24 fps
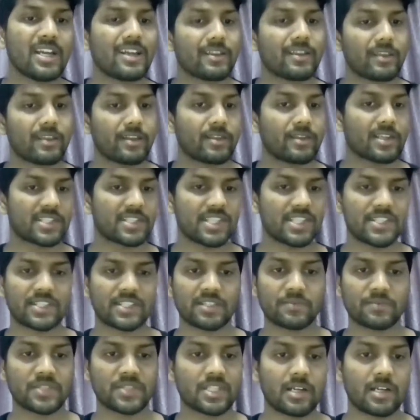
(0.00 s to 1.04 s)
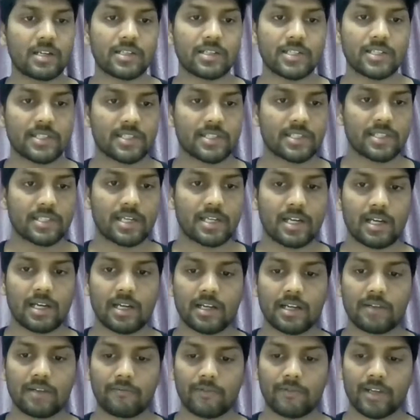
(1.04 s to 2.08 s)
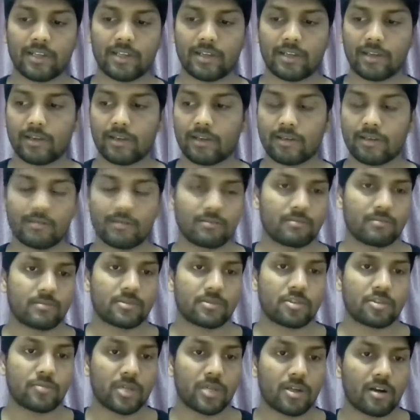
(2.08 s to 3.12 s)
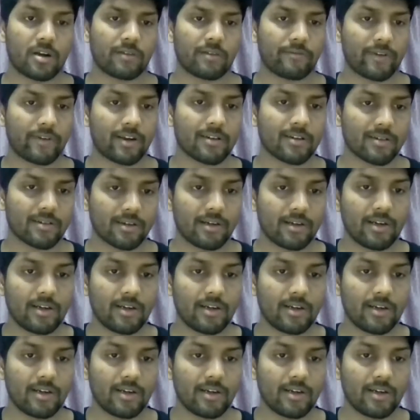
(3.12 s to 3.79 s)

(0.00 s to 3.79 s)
then the system starts reflecting to be not fair.